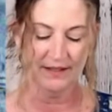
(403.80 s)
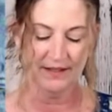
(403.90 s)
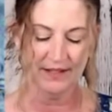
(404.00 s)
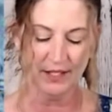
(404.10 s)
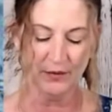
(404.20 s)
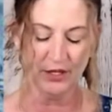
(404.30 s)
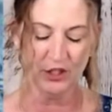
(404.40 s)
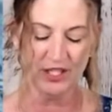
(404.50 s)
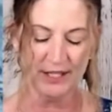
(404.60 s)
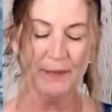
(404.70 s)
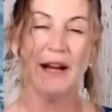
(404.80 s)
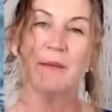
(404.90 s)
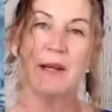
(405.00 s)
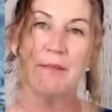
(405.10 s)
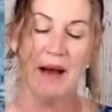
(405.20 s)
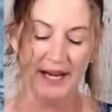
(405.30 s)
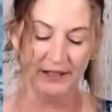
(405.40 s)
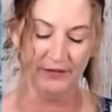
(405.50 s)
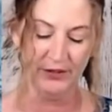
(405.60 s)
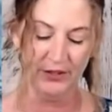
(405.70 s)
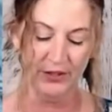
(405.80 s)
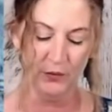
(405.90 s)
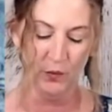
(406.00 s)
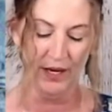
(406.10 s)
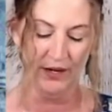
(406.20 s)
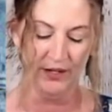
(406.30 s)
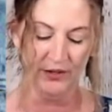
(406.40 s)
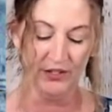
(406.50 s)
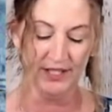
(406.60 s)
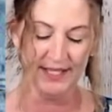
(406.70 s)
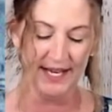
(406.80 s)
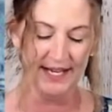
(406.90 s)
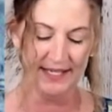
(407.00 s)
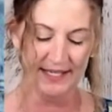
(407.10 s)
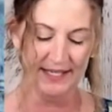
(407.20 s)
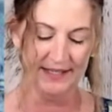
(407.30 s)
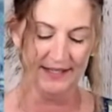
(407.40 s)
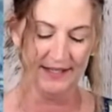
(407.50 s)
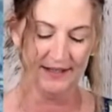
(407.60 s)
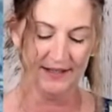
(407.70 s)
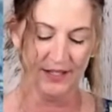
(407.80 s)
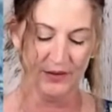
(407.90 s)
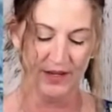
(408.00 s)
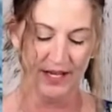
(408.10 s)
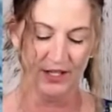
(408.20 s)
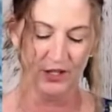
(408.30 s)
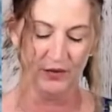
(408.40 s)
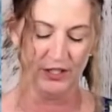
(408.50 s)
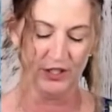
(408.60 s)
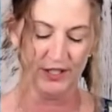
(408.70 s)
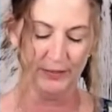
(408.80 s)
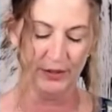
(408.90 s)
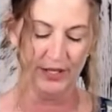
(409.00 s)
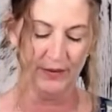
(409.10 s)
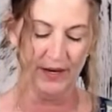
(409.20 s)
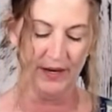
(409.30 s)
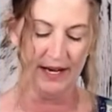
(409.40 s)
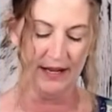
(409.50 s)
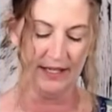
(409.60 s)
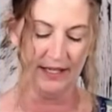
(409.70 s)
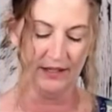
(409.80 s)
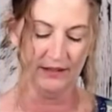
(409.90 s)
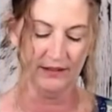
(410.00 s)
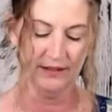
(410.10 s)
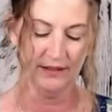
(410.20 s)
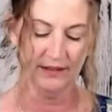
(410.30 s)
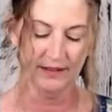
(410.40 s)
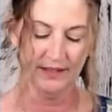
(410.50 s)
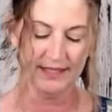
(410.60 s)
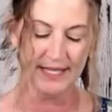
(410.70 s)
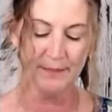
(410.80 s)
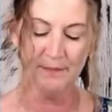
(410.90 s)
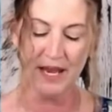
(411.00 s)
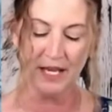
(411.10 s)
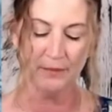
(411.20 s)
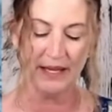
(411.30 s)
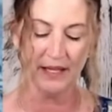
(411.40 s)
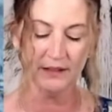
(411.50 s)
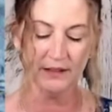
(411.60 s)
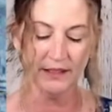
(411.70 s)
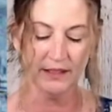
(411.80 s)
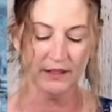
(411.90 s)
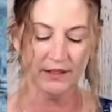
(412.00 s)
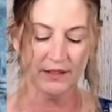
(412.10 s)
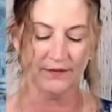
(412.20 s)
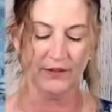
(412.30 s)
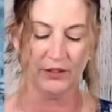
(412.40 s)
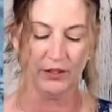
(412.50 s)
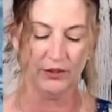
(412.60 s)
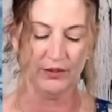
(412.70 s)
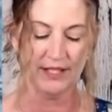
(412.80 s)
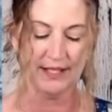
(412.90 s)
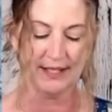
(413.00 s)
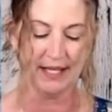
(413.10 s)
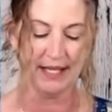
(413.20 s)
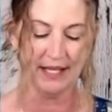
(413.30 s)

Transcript: So you want, just want to be mindful where your design is so that you can just burn it right on there because it may be a little difficult to see.